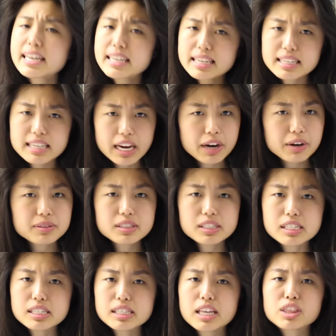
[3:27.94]
I can
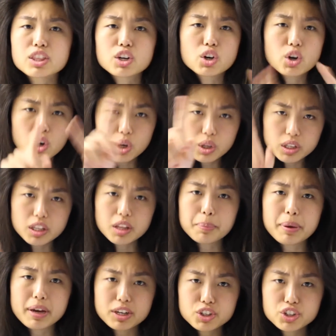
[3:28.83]
guarantee that the girl in
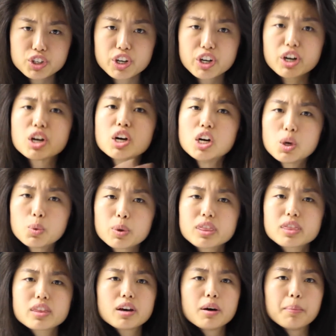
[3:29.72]
the picture
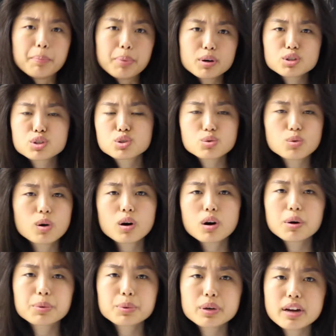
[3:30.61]
with the
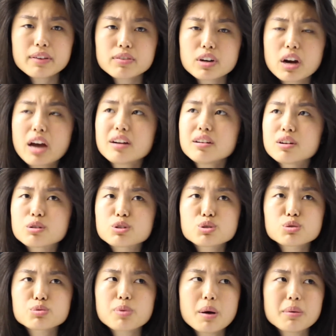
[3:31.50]
bookstore or whatever, I don't know,
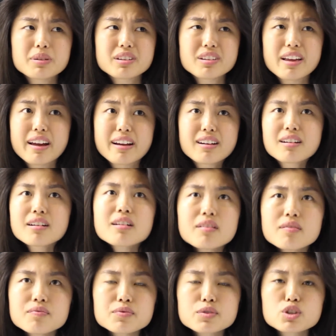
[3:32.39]
she was probably like
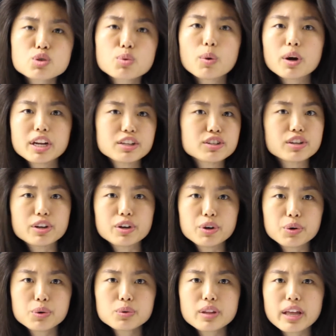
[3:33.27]

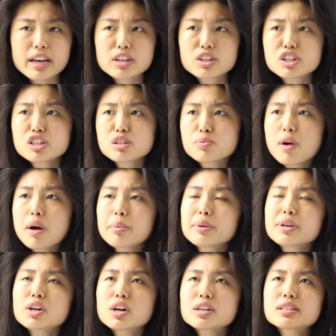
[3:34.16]
22, like, she's
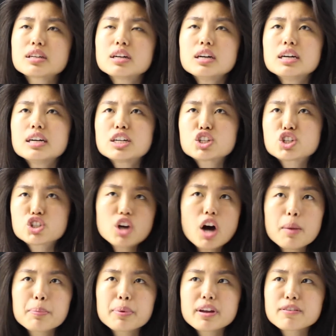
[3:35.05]
probably gone
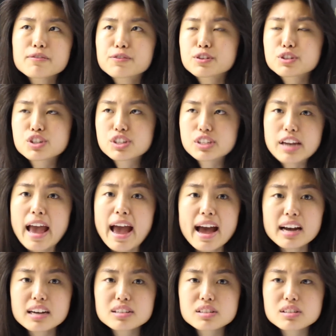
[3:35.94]
shopping for
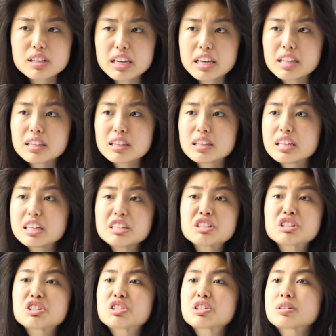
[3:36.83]
snacks at
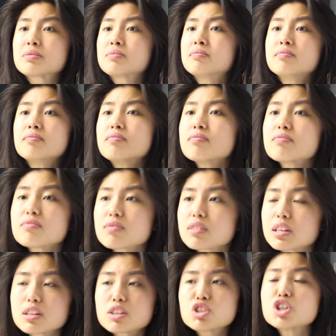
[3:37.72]
least
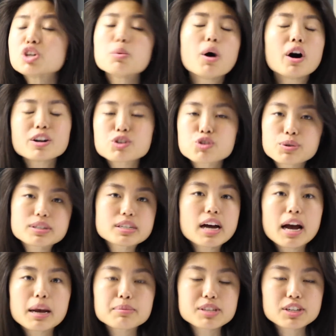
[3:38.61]
200
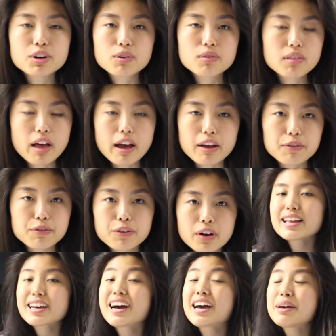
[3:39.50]
times in her
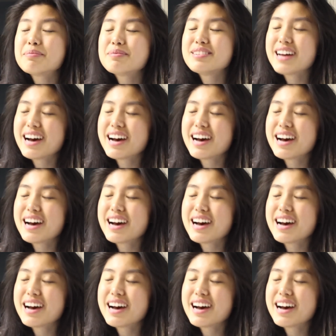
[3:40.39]
life. Like, I am